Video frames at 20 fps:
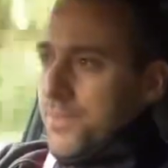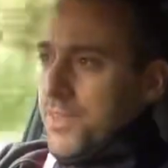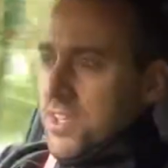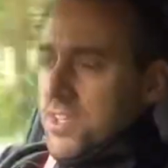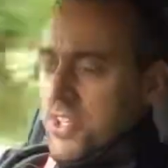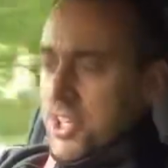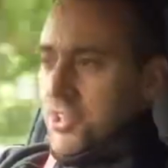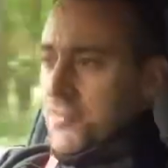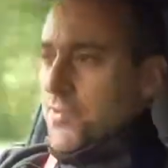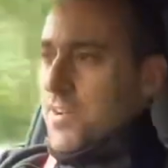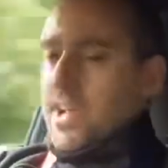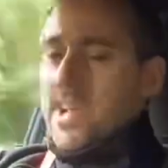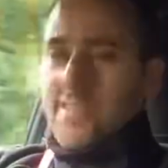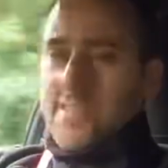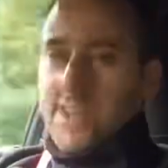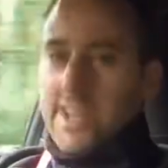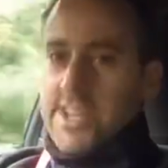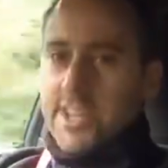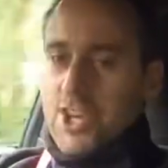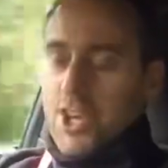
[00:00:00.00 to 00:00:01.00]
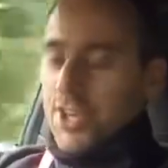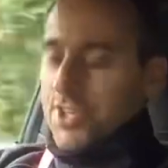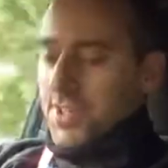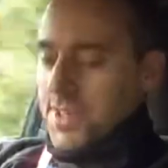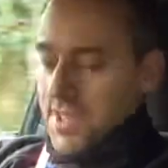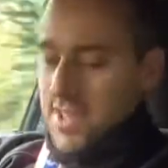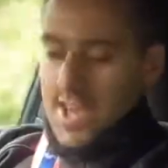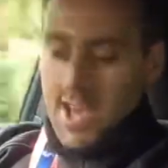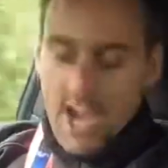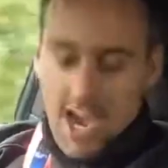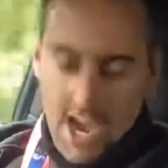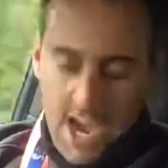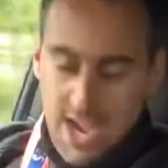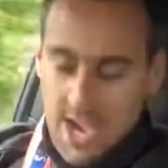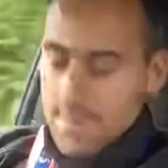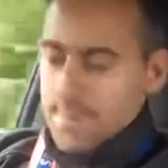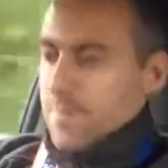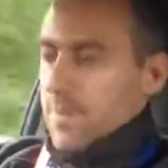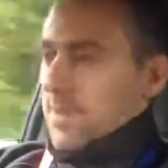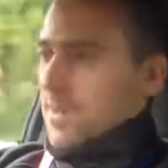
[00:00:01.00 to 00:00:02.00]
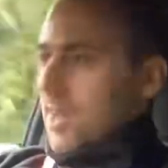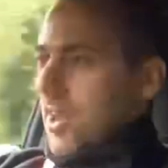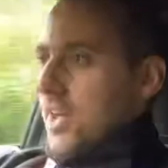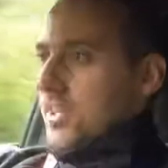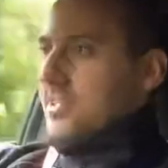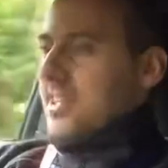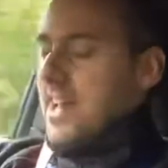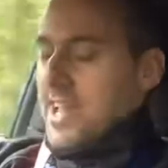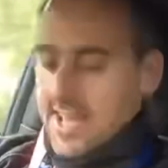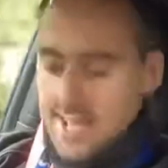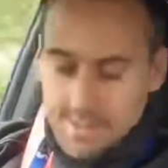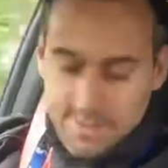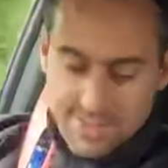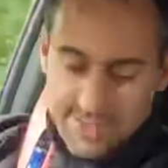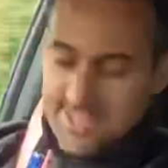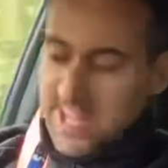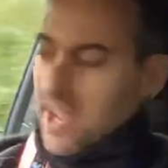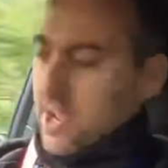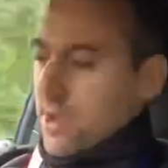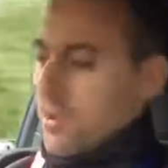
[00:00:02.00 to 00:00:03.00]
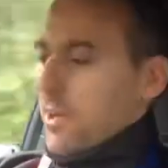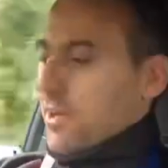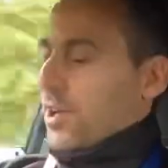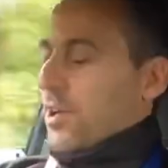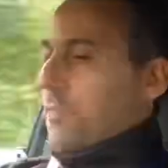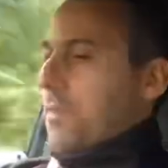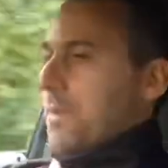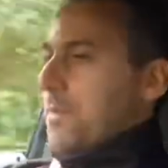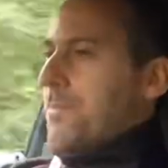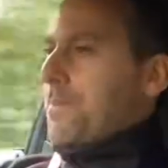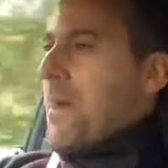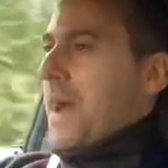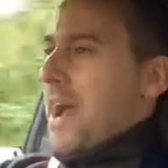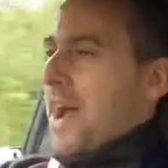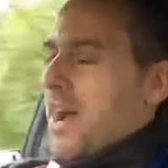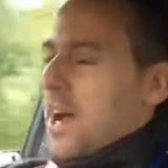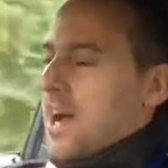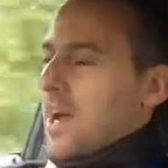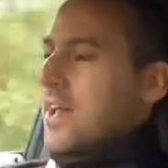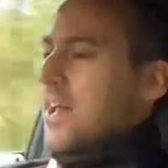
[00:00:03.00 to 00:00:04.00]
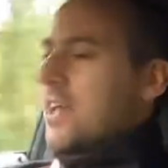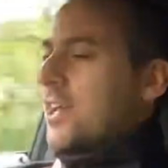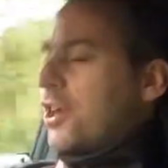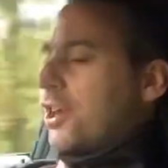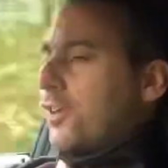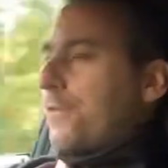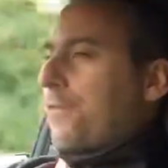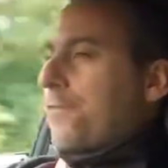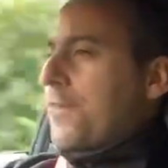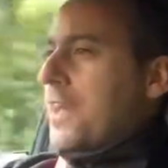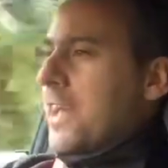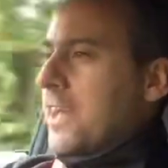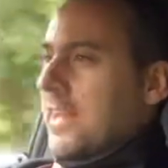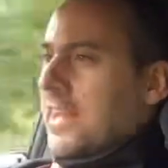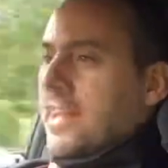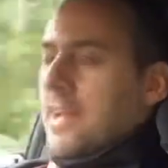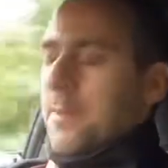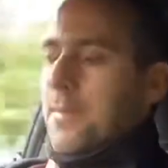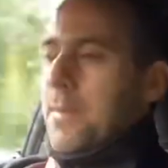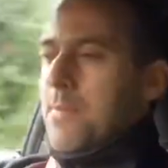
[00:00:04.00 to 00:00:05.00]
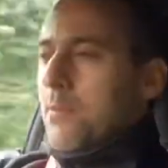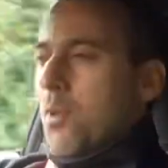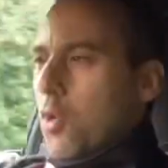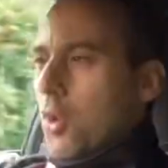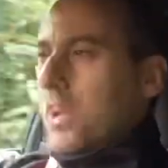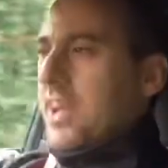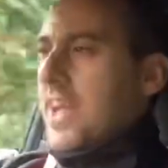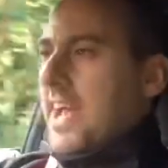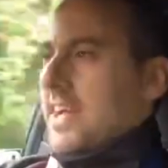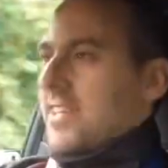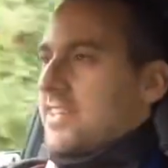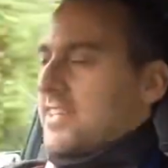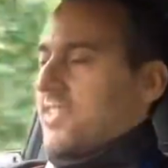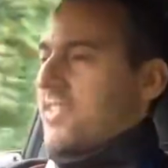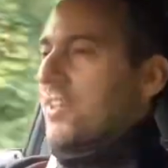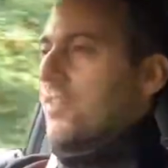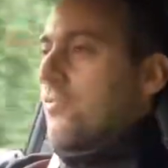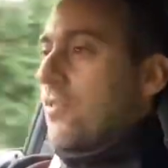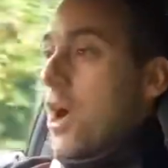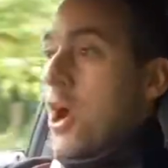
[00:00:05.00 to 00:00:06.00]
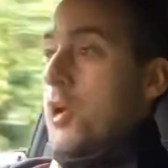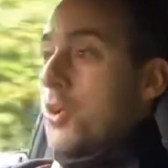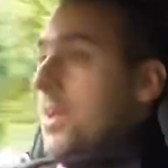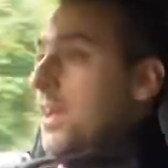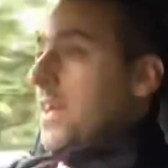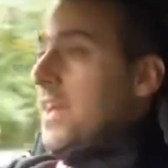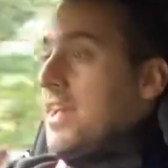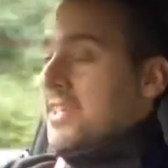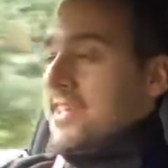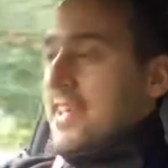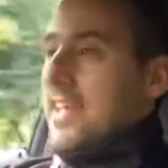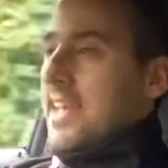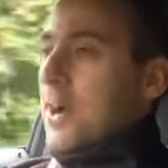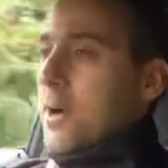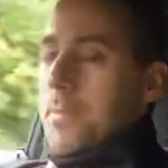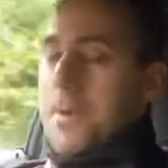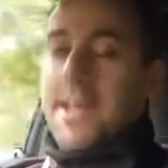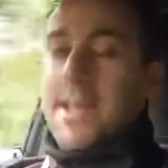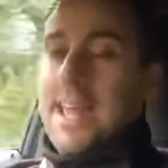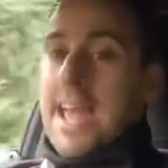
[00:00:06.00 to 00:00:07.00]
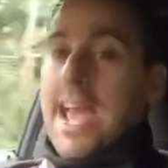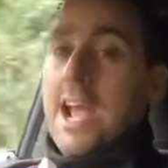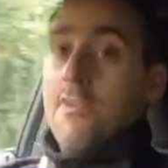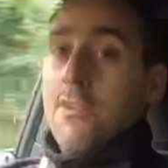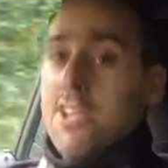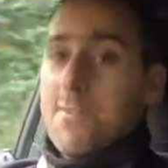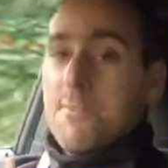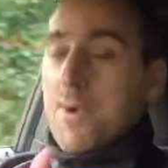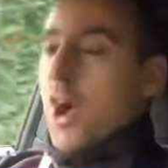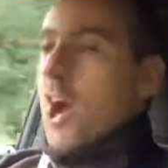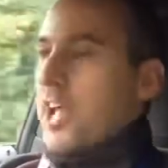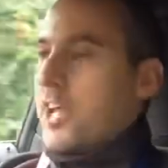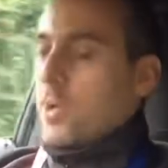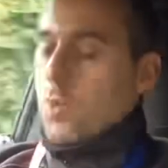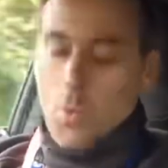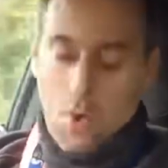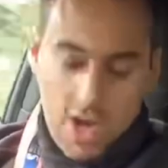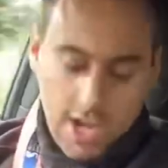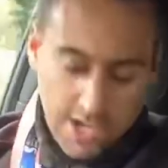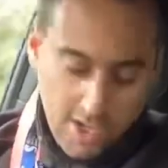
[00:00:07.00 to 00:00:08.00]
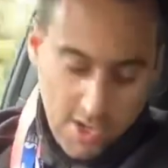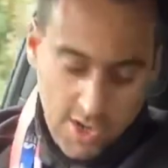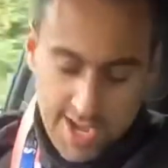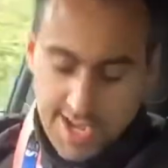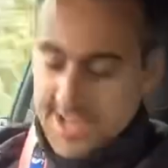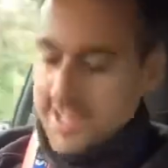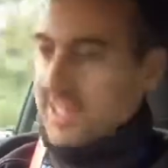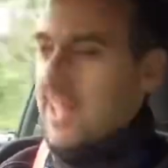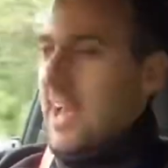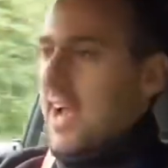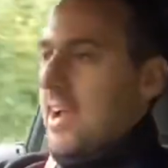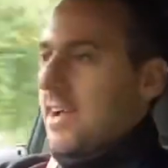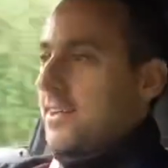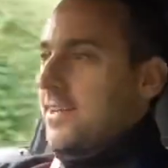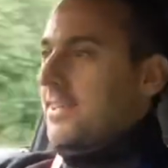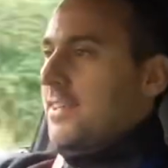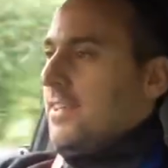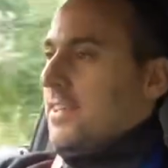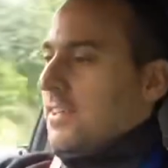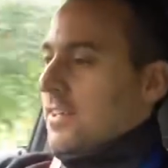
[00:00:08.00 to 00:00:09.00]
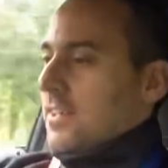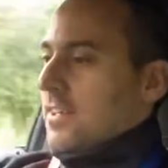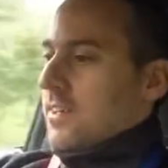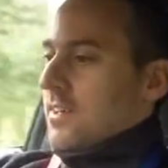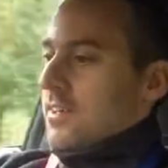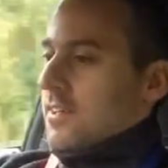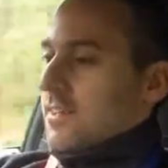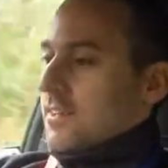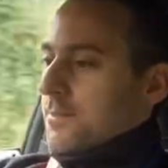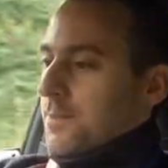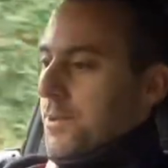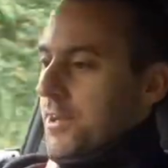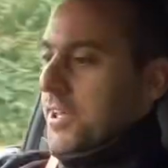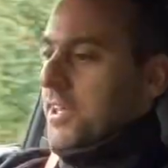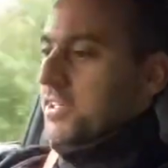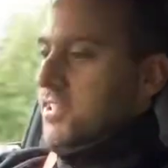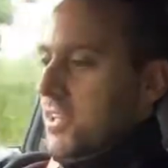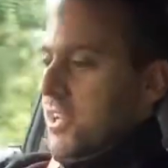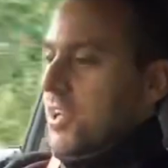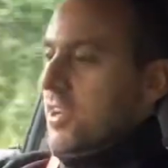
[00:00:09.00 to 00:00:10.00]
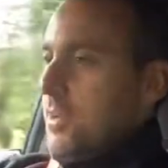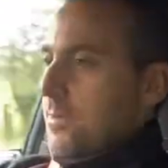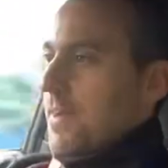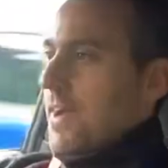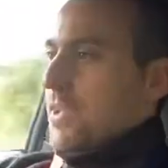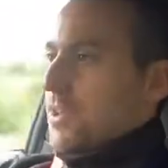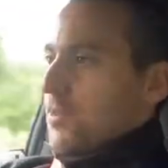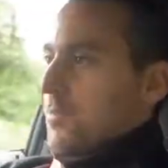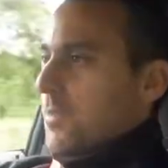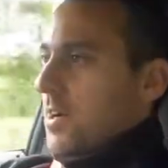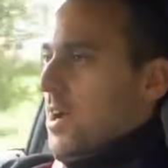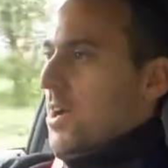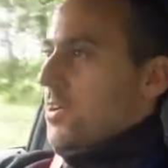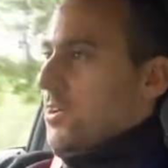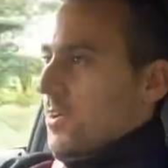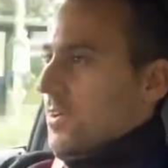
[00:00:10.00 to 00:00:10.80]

So it's really, really good. Like I say, steering could be better. It could feel a little bit more connected to the road. It's a little bit leery, but I quite like that. Put it into like a manual mode.